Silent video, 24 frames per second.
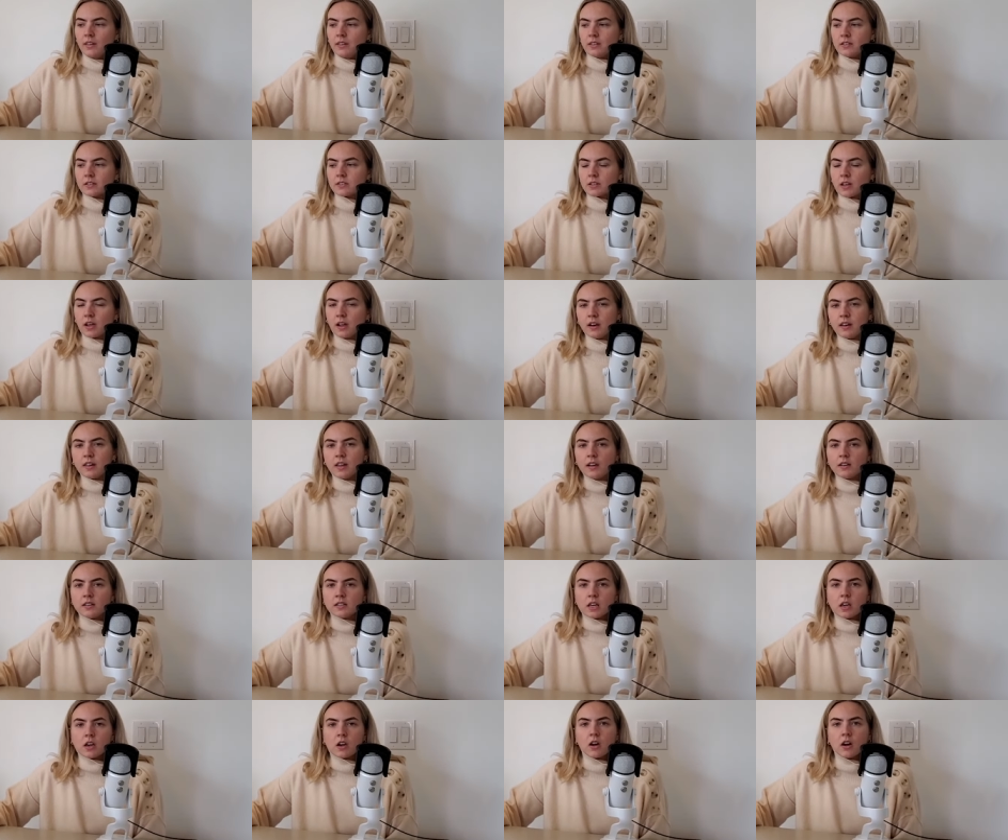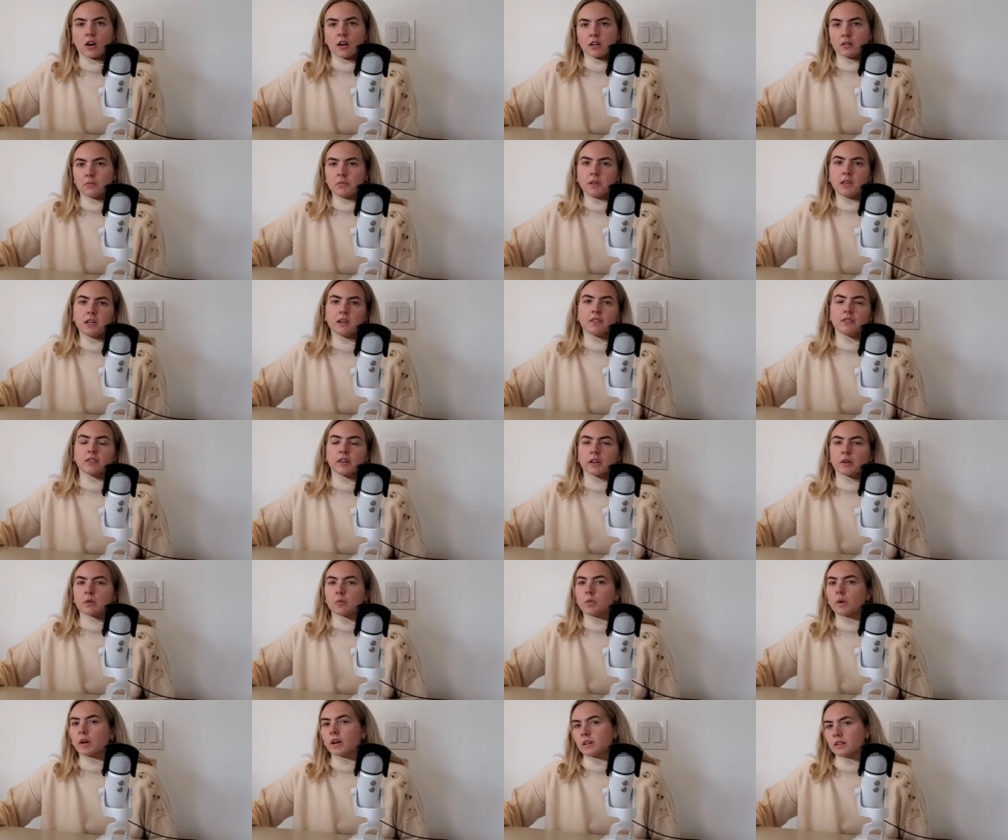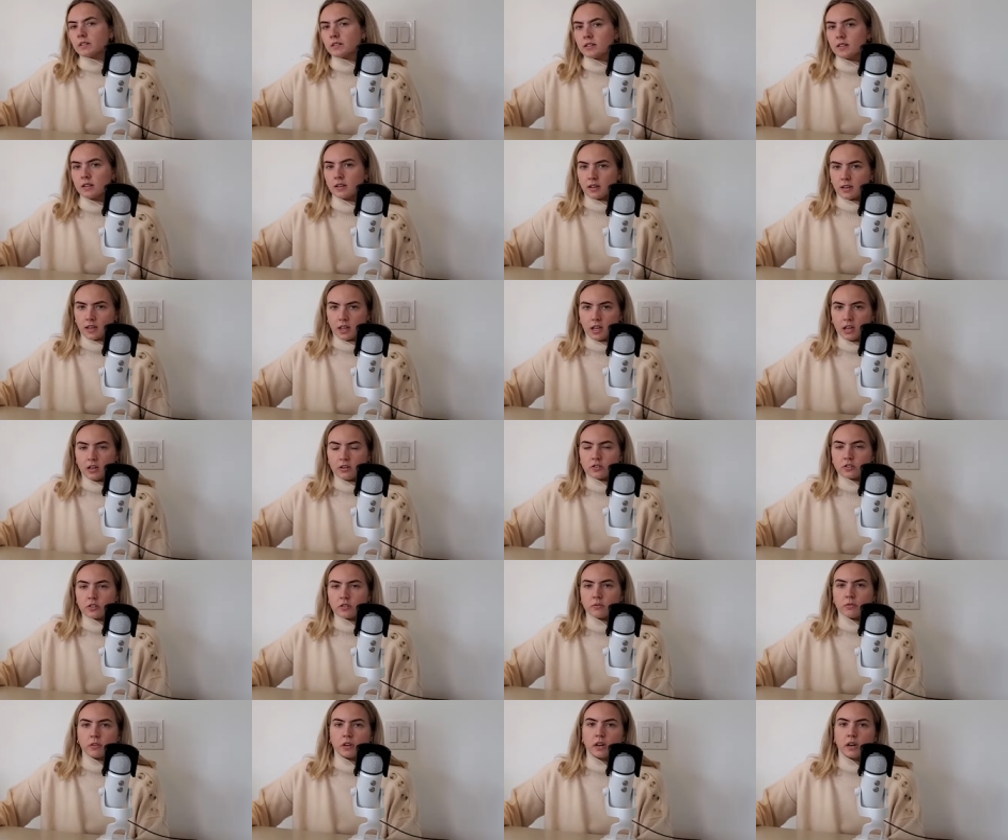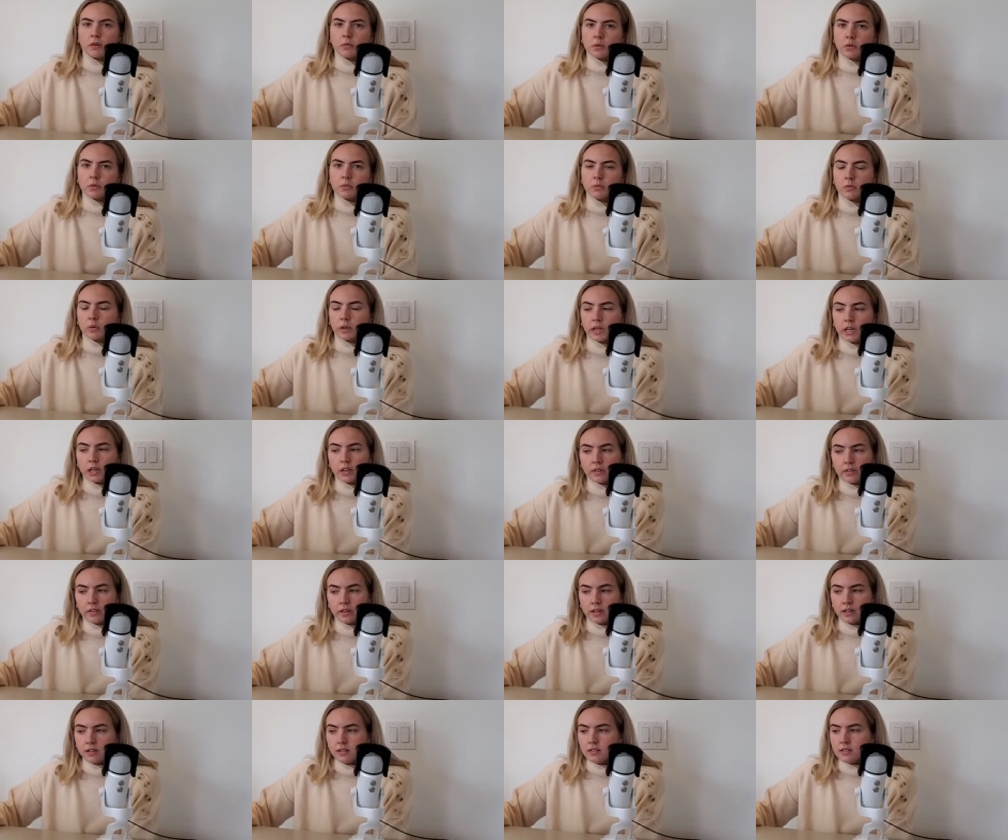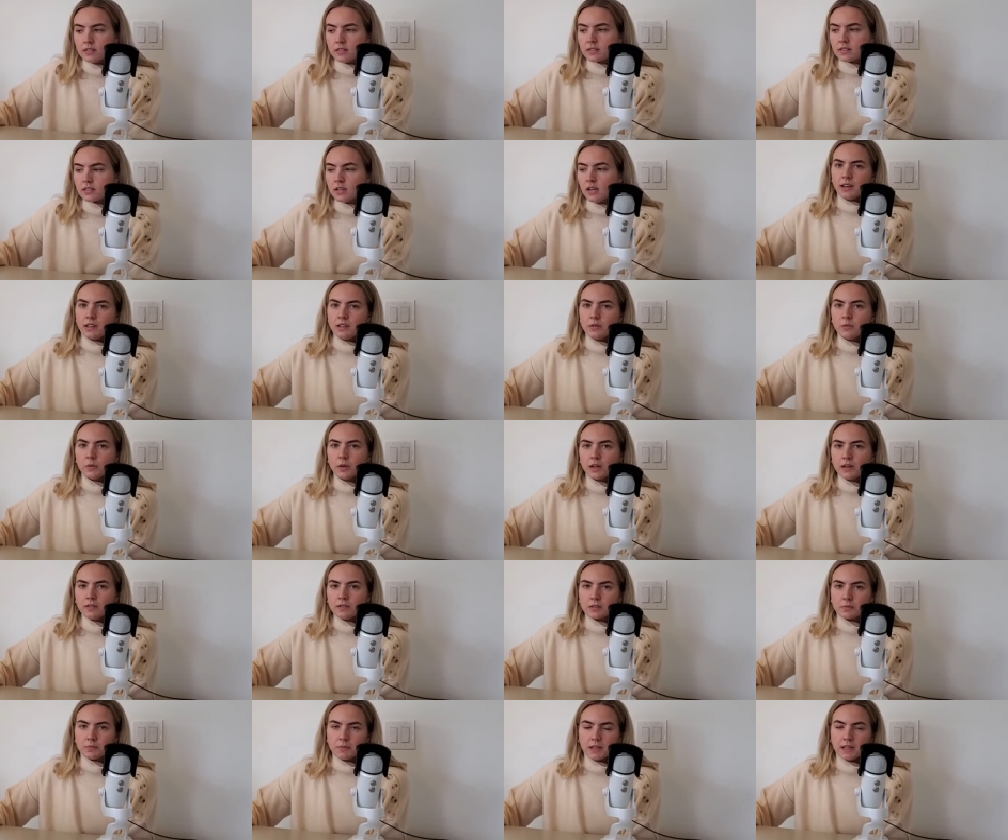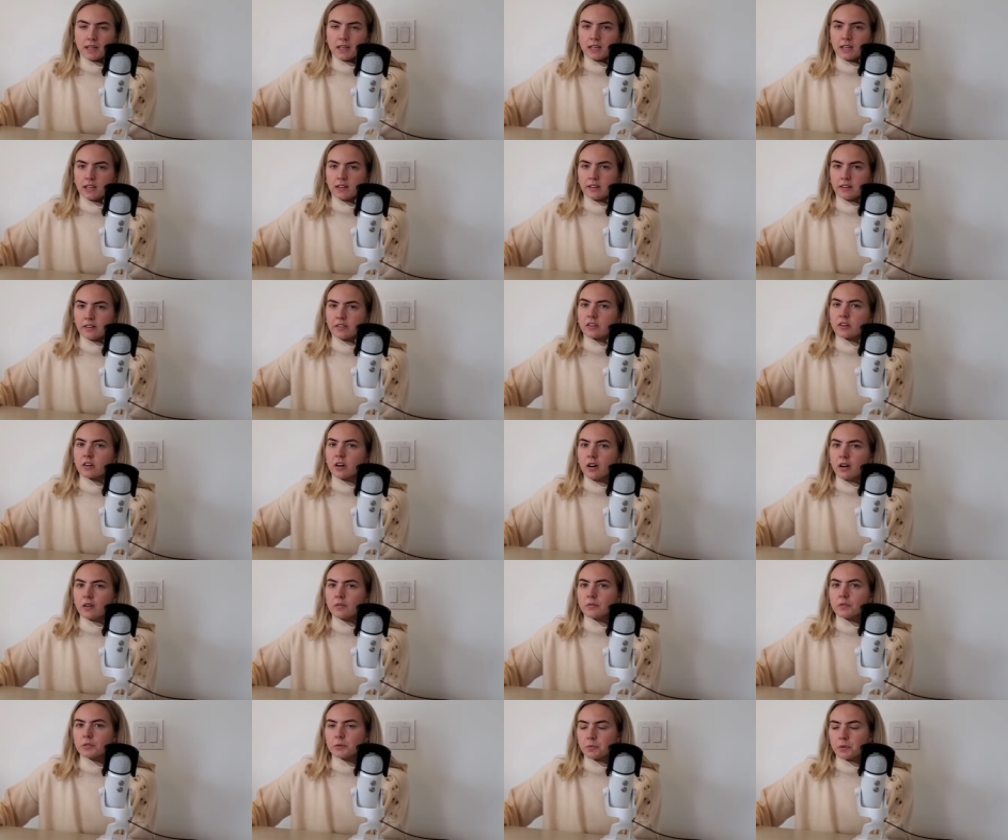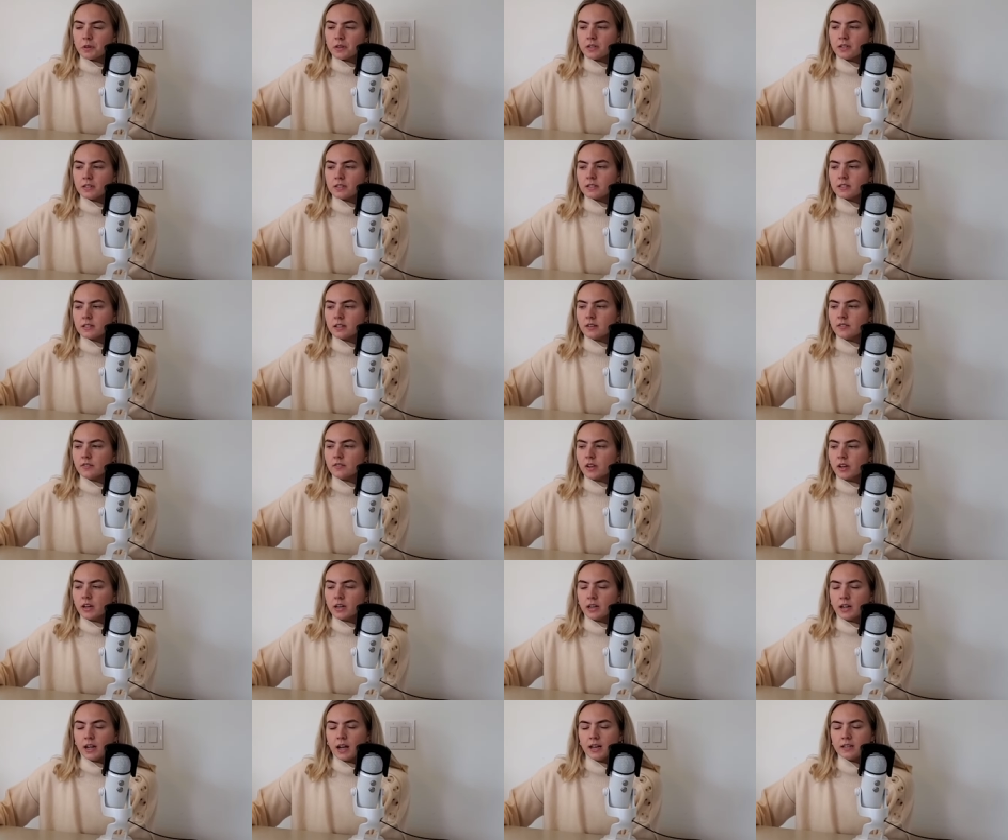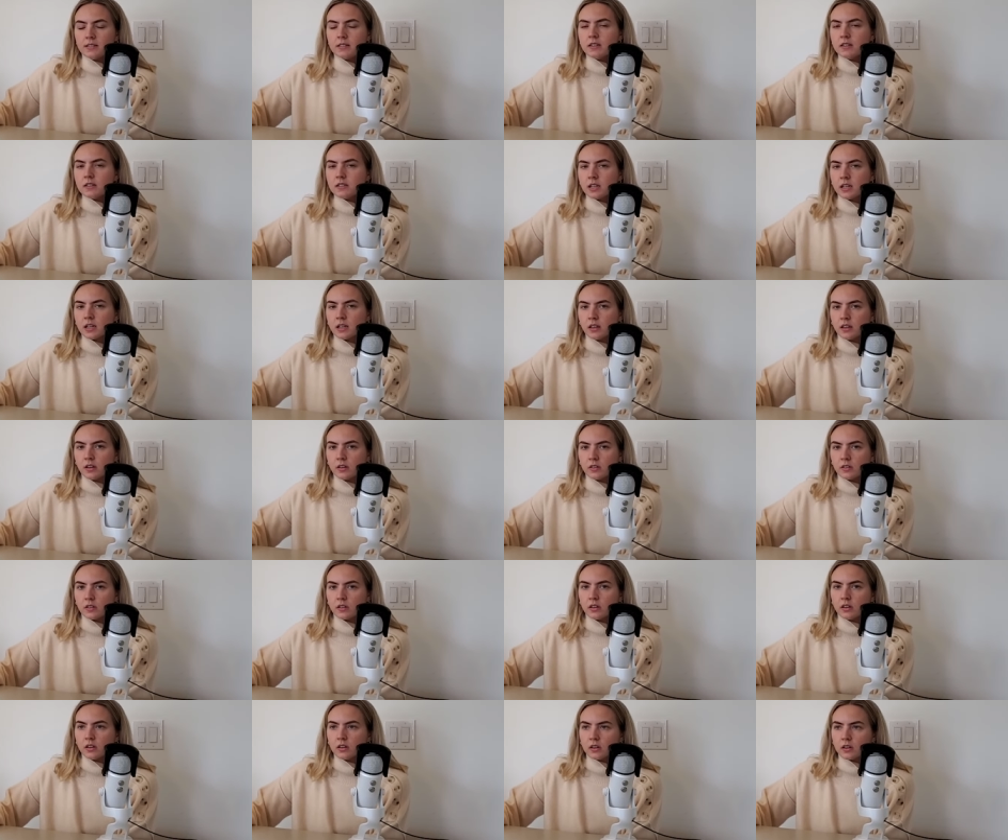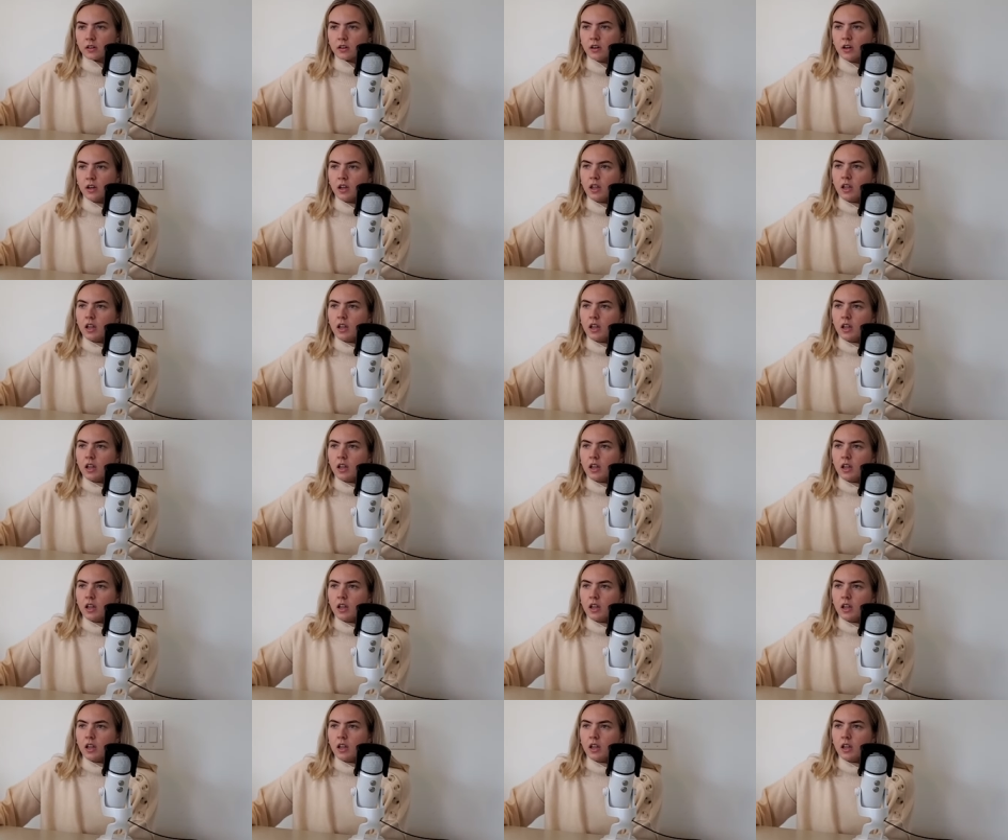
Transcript: there's kind of that dichotomy of like, when is the occasion where I would wear this? I knew when I was making it that the cotton was pretty stiff and it has a tailored look